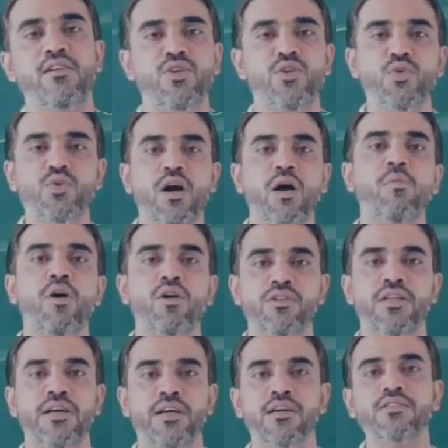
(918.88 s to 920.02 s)
do come on
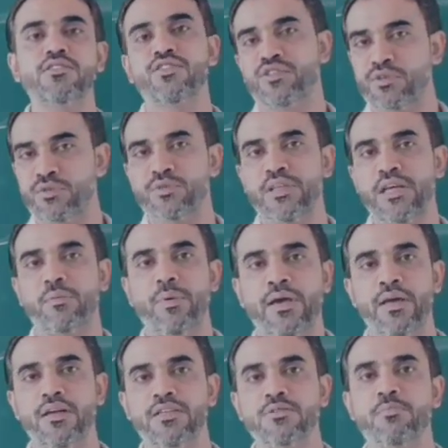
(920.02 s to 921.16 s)
the earth through their
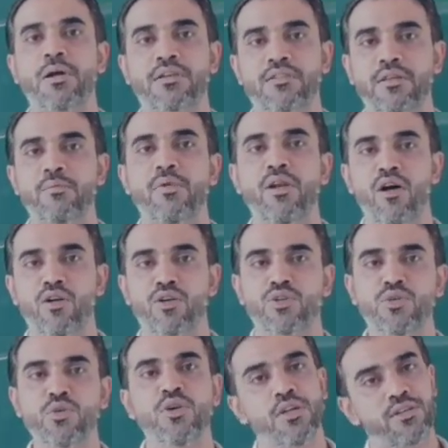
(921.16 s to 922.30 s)
parents, but they belong
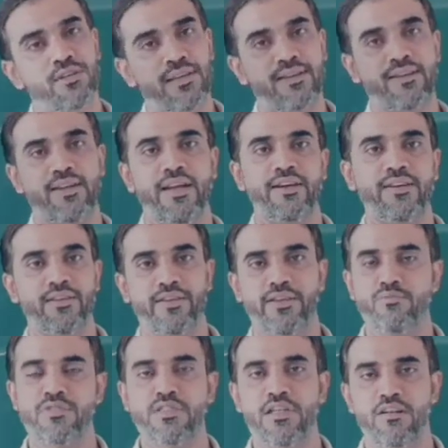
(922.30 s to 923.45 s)
to the Creator
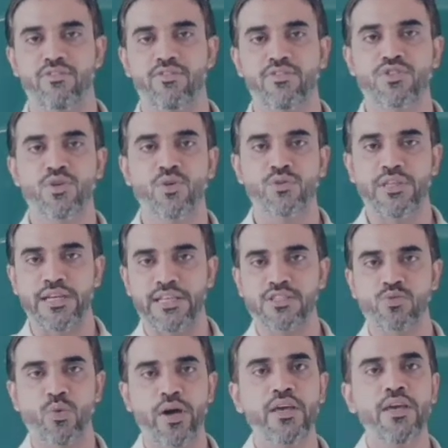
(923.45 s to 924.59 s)
Himself. So that
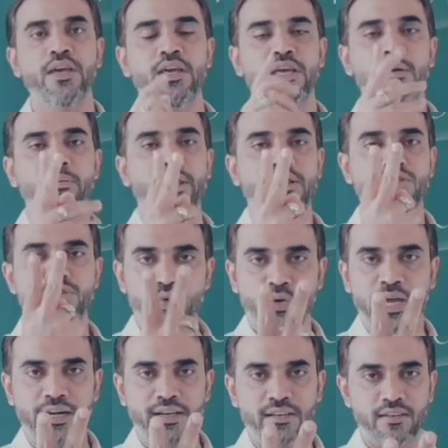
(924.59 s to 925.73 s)
is why He makes two
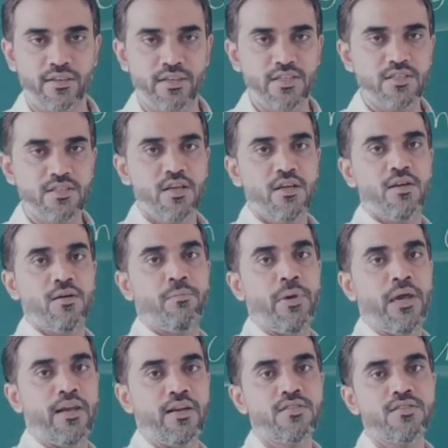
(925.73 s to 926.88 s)
categories:
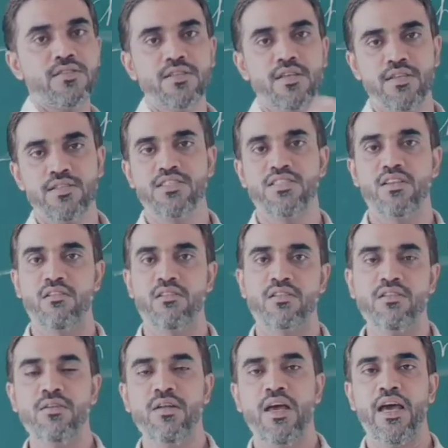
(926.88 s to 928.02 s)
parents,
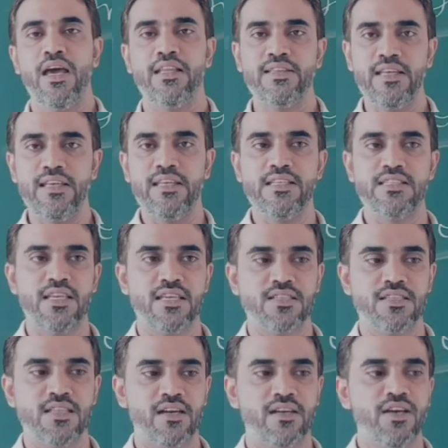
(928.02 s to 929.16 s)
children, and then He says
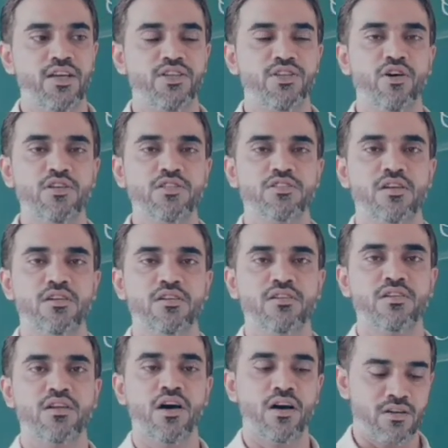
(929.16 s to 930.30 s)
that your
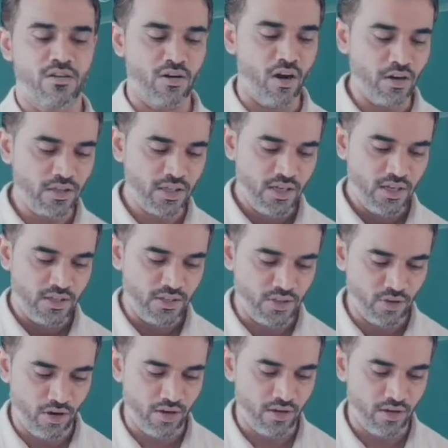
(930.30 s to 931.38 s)
children are not your